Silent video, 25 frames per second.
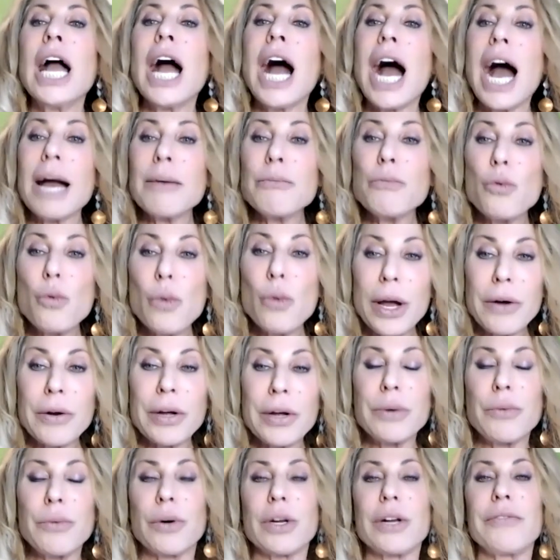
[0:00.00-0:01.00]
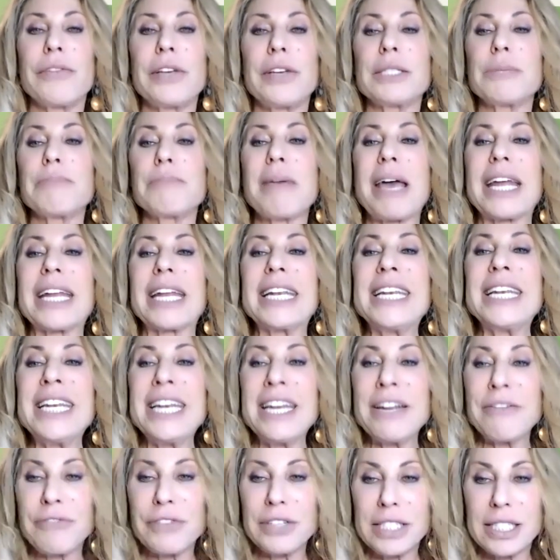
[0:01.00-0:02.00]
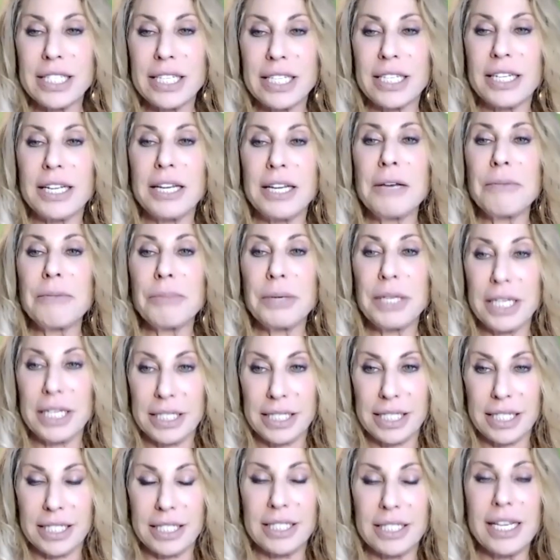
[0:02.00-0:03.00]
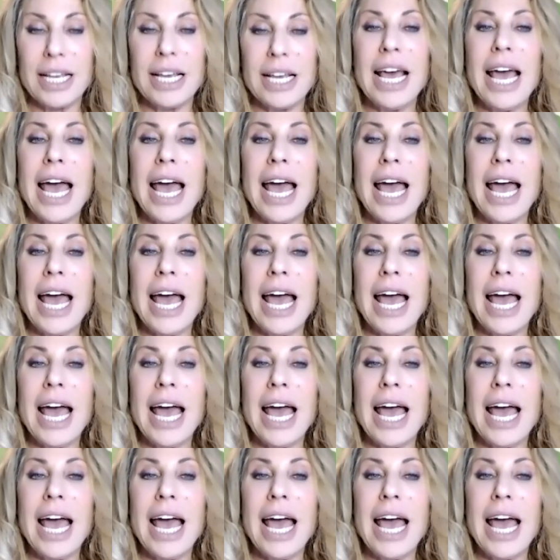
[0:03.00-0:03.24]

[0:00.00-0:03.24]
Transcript: I'm wearing one of his magnificent pieces.